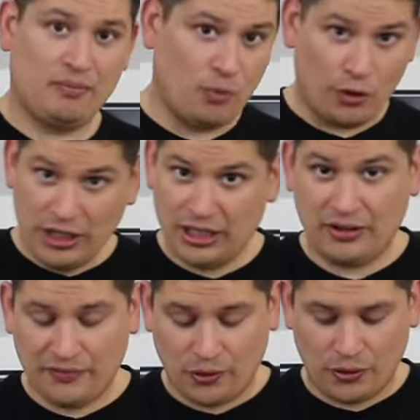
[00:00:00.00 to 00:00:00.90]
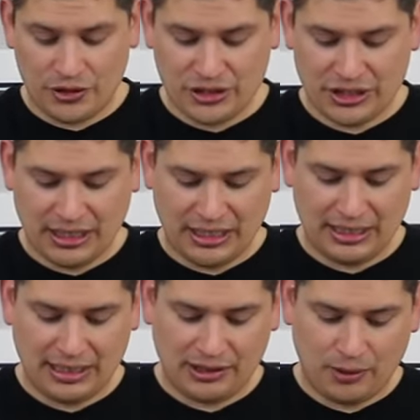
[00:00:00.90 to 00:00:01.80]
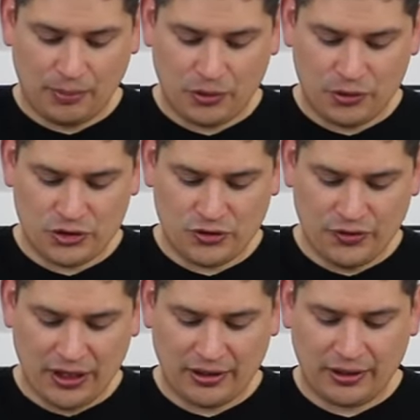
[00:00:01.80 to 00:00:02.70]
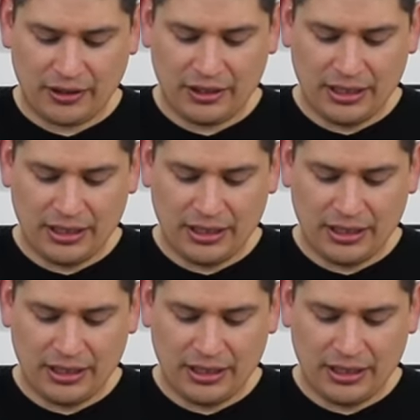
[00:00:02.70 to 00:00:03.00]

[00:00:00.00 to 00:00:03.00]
more heat, of course, and that they're prone to failure.